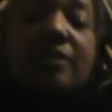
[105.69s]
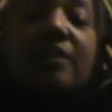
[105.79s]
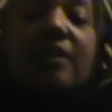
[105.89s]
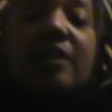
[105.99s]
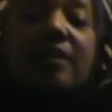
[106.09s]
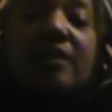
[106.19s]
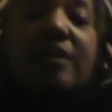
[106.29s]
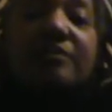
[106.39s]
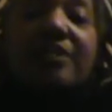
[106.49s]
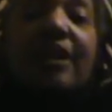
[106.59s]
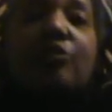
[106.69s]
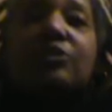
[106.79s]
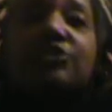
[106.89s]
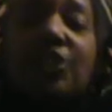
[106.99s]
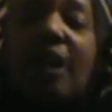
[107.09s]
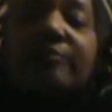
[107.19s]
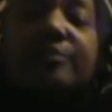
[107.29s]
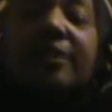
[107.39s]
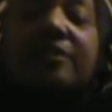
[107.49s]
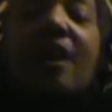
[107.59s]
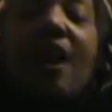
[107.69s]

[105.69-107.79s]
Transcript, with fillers: uh, not only jobs, but